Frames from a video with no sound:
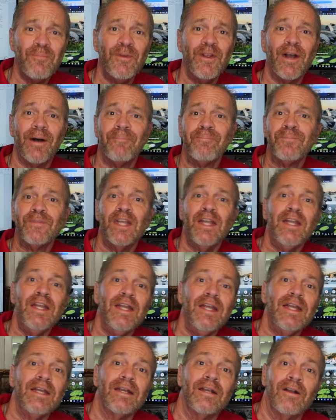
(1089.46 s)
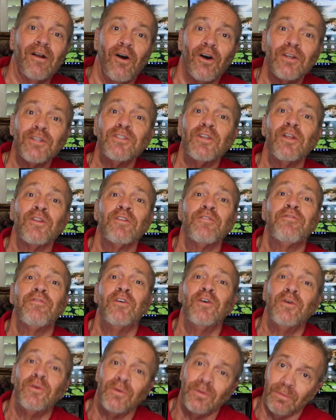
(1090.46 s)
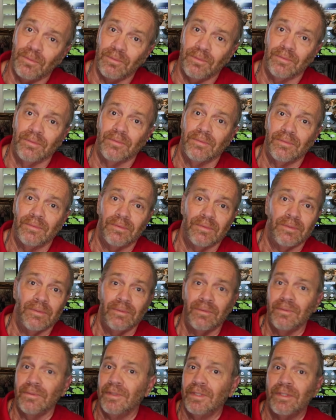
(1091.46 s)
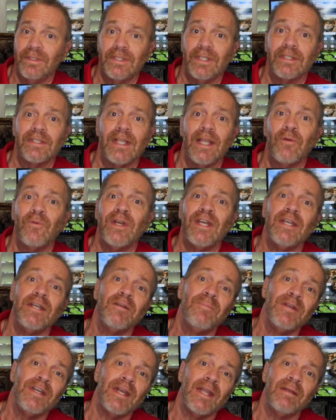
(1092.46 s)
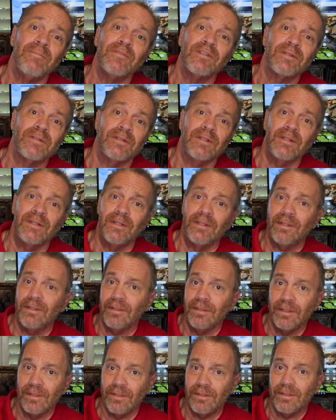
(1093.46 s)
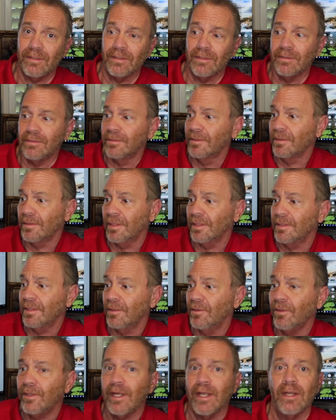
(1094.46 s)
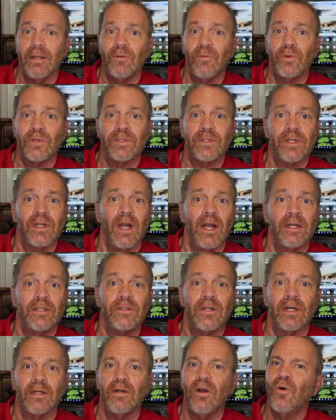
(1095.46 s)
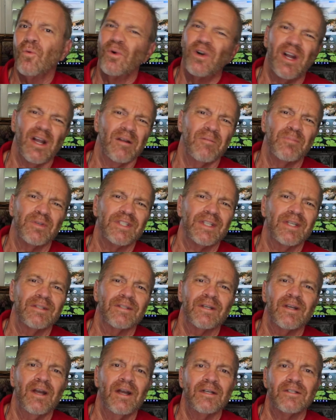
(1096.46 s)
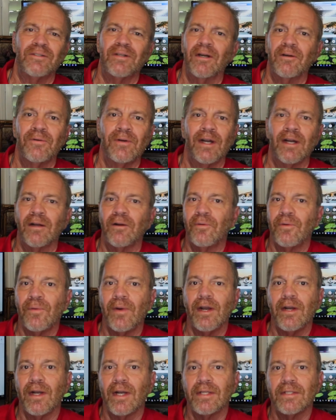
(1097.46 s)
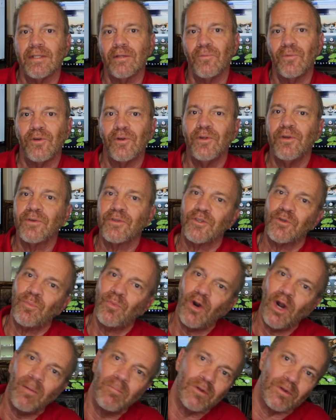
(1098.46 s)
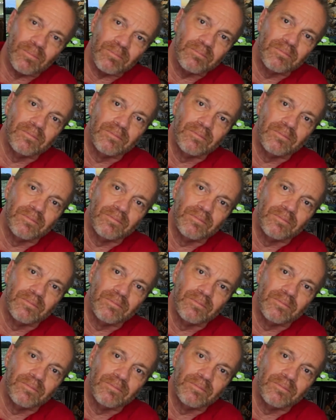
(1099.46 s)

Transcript: me up, calls on the phone and says, hey, we need to be named as an additional insured. I said, okay, where's the contract? Oh, we're not going to put that in the contract. We're not going to write it. I said, well, here's your problem.